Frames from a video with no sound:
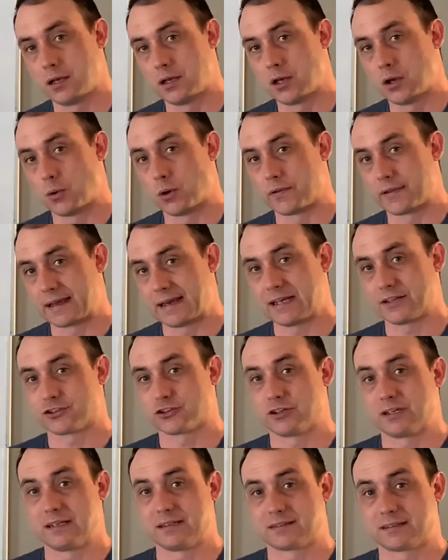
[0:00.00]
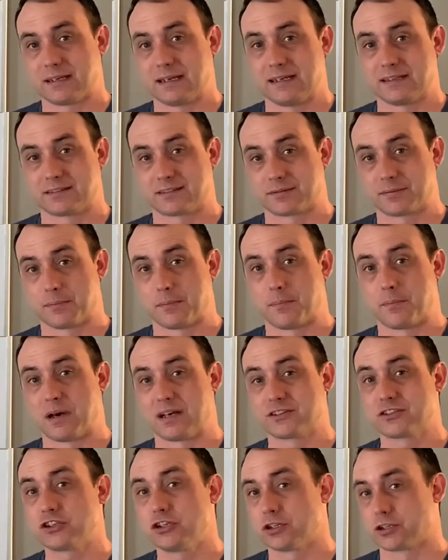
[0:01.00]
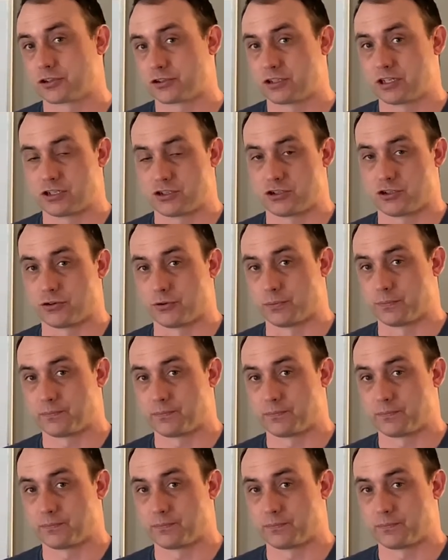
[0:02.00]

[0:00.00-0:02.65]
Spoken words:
Well, the answer is it's muscular tissue.